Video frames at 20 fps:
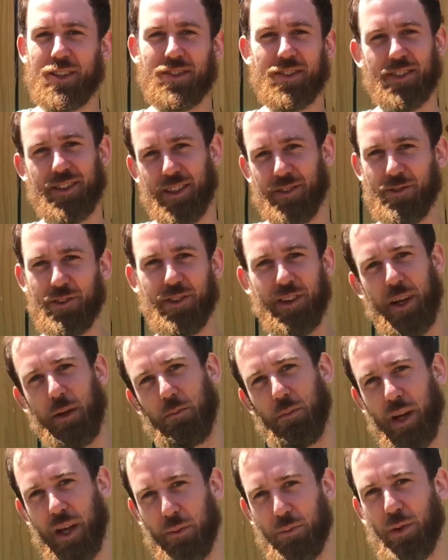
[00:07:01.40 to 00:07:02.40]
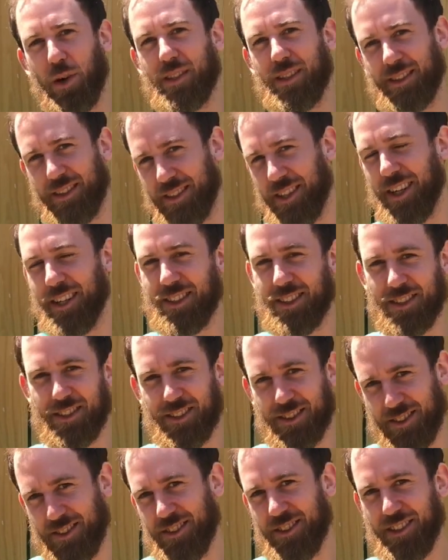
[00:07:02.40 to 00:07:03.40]
for different like bait
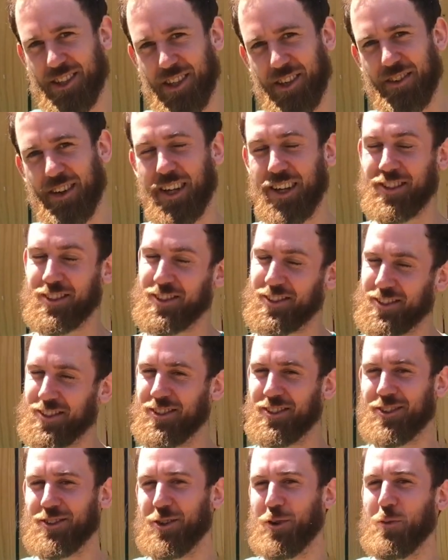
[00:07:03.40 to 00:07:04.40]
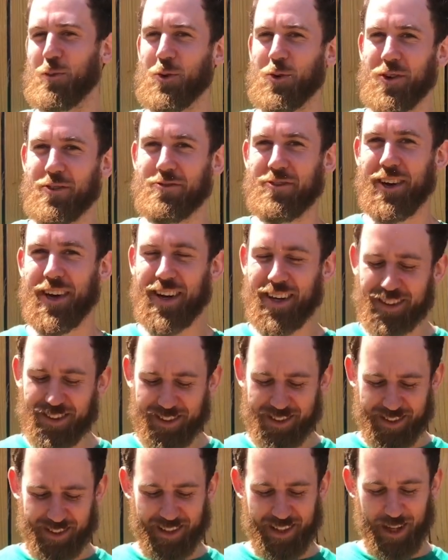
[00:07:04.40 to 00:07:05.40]
presentations and stuff. So this is a little more
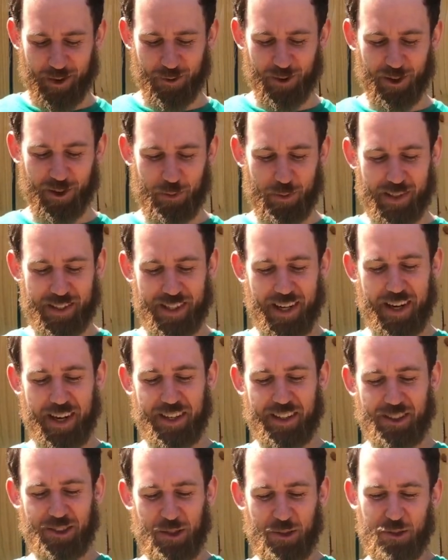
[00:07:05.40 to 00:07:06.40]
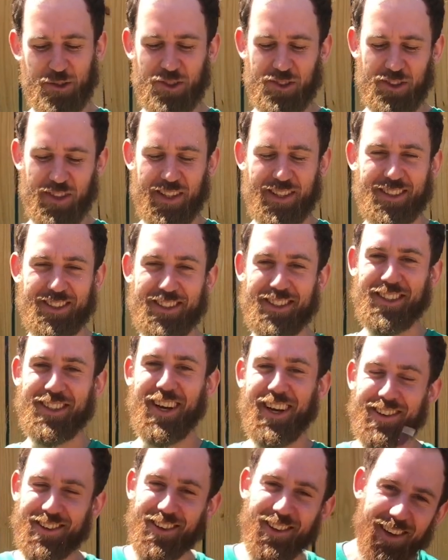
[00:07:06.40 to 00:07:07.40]
advanced, and we're gonna be tying two strings
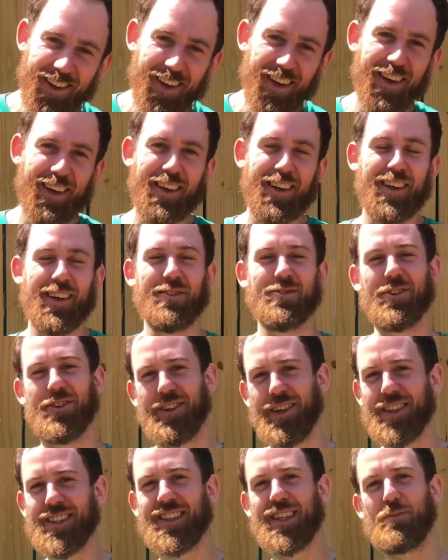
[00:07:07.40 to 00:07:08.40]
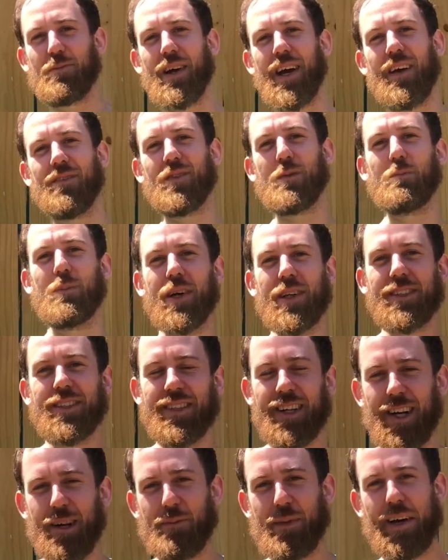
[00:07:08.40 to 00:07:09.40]
together. And for this, I'm gonna have to bust
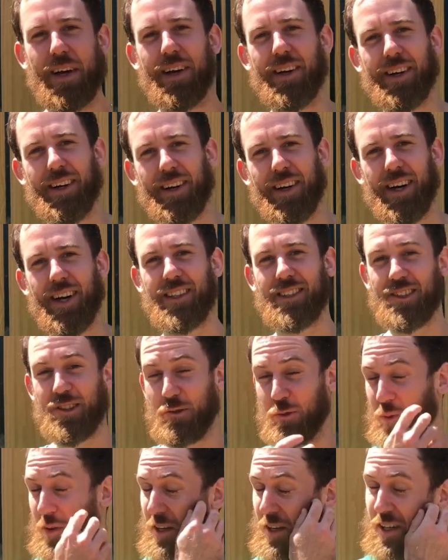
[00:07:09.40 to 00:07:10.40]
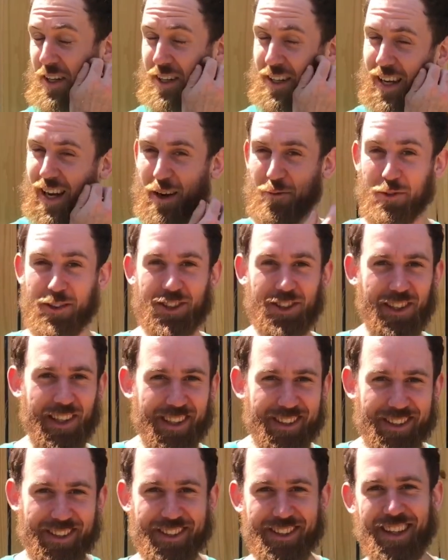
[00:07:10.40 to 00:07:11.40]
out my Oscar-winning camera
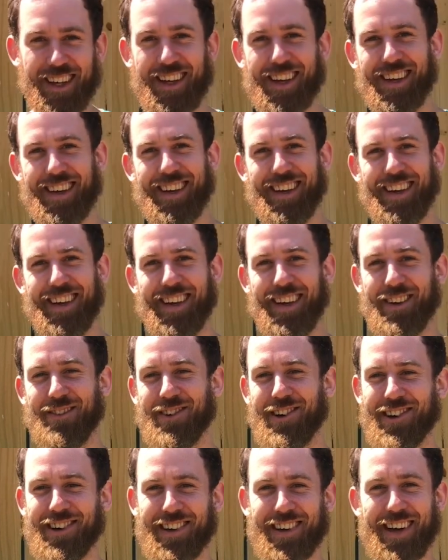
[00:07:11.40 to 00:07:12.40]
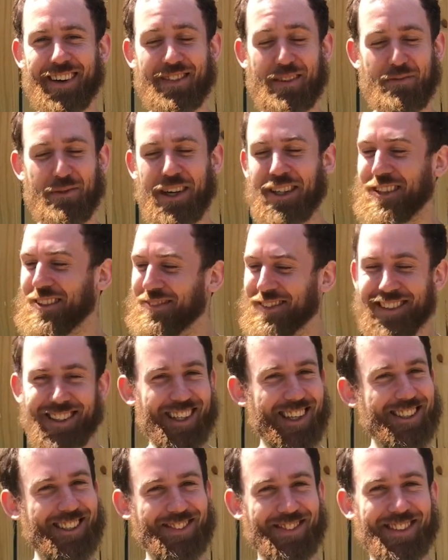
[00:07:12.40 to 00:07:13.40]
tricks, and we're gonna have to make some
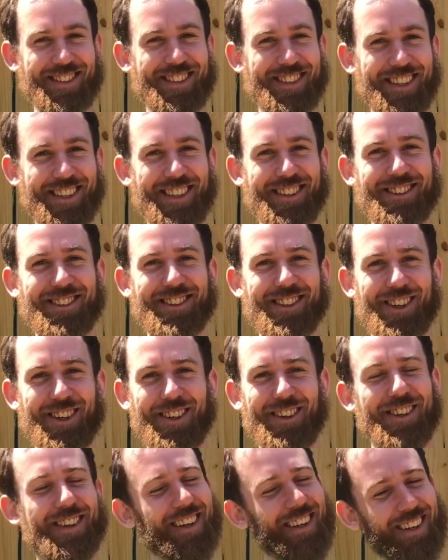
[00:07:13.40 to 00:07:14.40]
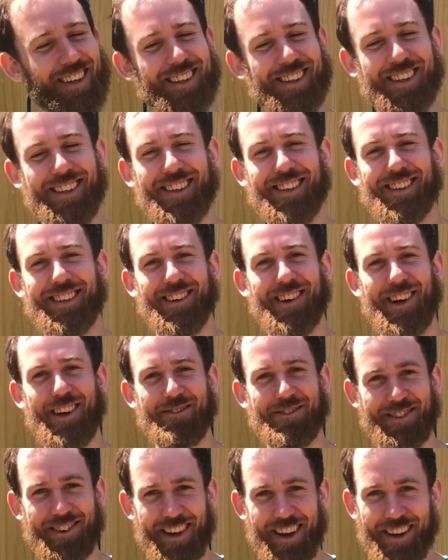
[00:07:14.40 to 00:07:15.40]
adjustments here. So, grand
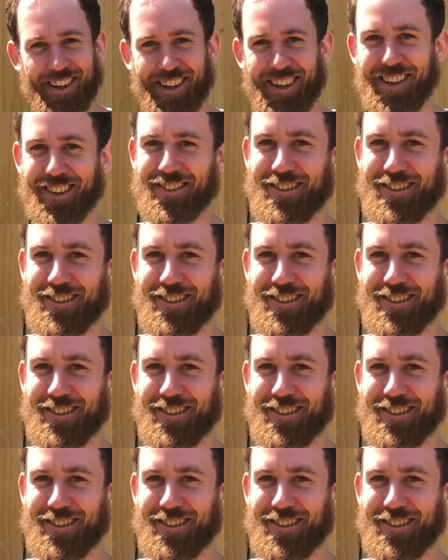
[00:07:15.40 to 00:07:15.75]
finale.